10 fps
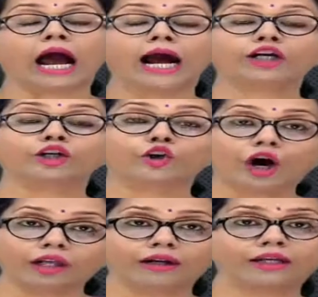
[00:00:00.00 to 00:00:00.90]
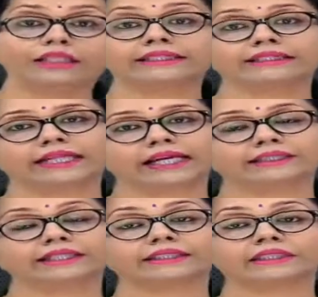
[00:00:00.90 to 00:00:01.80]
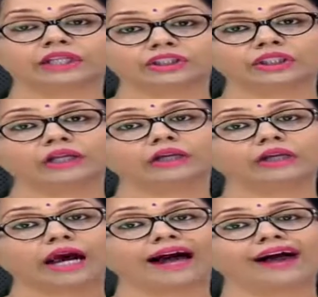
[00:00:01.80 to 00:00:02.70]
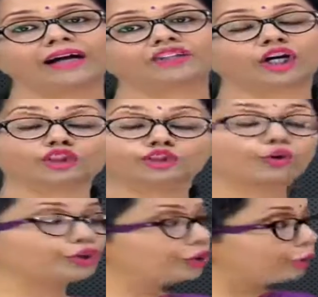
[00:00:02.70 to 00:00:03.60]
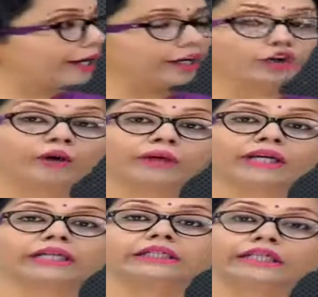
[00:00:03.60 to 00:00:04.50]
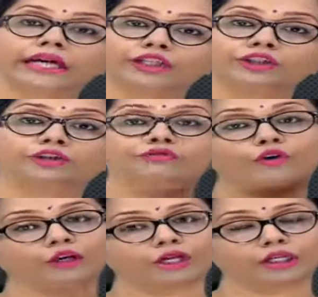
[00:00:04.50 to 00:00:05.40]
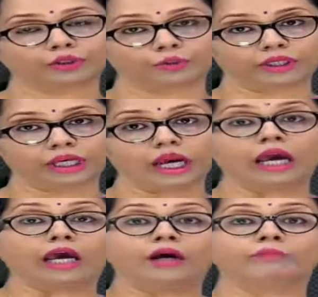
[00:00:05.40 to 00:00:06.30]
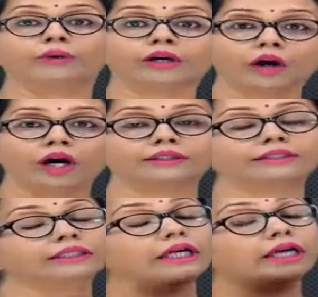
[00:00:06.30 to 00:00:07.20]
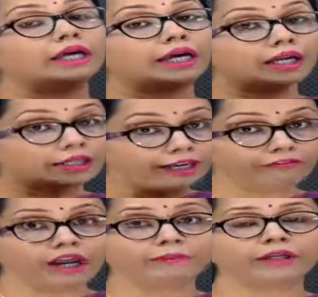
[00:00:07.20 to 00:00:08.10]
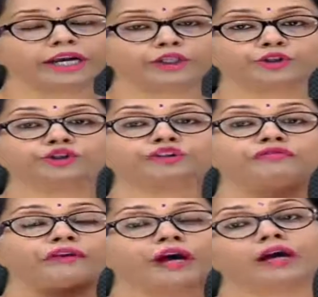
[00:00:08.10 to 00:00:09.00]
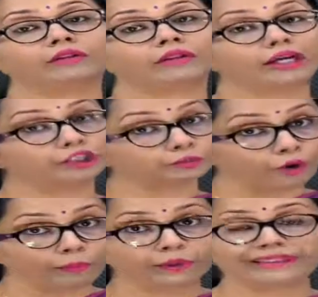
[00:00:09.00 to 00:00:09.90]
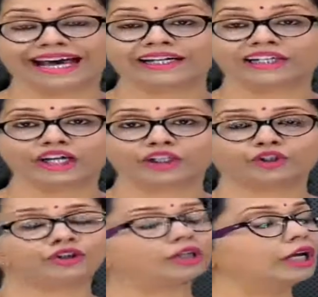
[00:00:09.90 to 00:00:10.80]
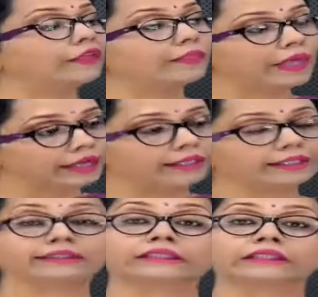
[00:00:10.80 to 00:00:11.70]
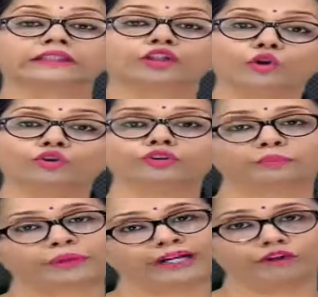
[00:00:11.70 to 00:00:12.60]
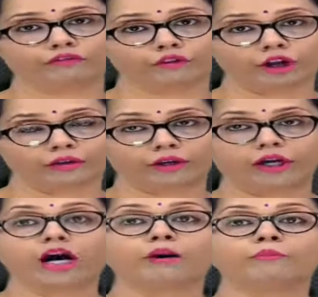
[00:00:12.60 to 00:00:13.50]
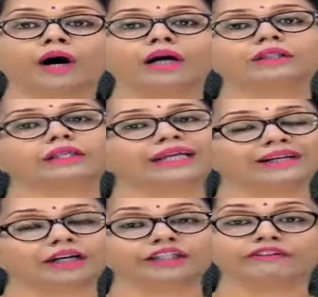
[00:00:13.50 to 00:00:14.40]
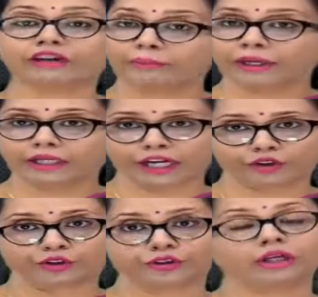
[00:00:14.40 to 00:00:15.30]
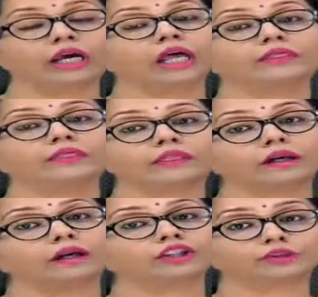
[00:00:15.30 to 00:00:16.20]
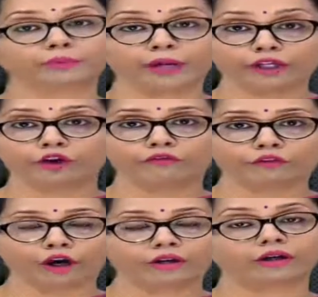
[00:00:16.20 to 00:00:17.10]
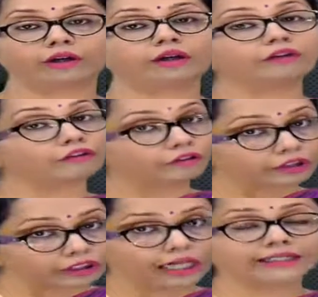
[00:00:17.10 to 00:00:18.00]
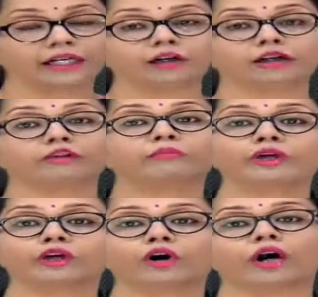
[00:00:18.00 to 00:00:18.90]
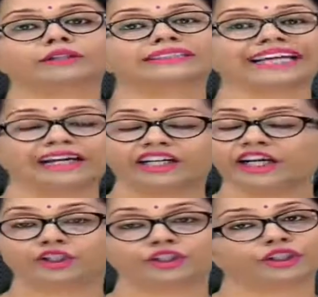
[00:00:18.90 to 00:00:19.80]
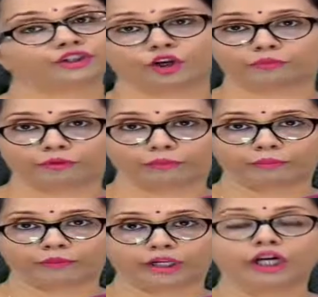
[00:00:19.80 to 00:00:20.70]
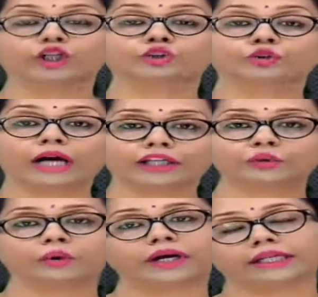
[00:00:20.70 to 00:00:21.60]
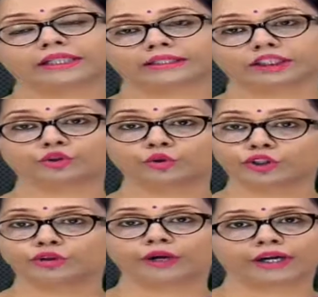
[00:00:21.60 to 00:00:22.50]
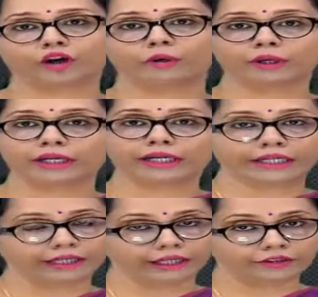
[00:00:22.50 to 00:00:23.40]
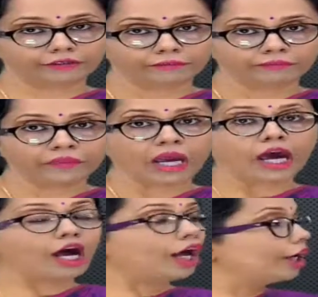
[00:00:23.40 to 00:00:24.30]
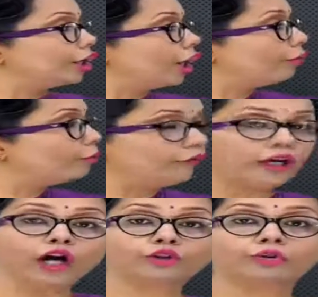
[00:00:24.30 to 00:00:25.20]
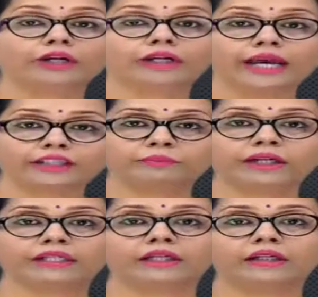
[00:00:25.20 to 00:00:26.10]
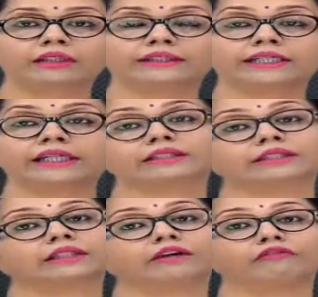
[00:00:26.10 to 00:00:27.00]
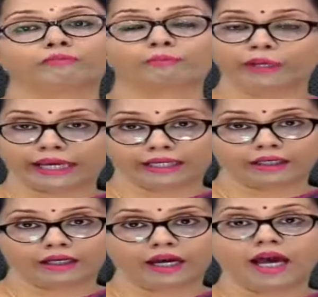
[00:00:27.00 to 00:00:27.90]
And cholera these days is considered as a socio-economic indicator for a country, because in a developed nations where there is proper sanitation, there is no spread of cholera. But in a developing nation, the spread of cholera does occur because sanitation is not proper. So that's why it is a socio-economic indicator. Now moving on to the next bacterial disease, plague,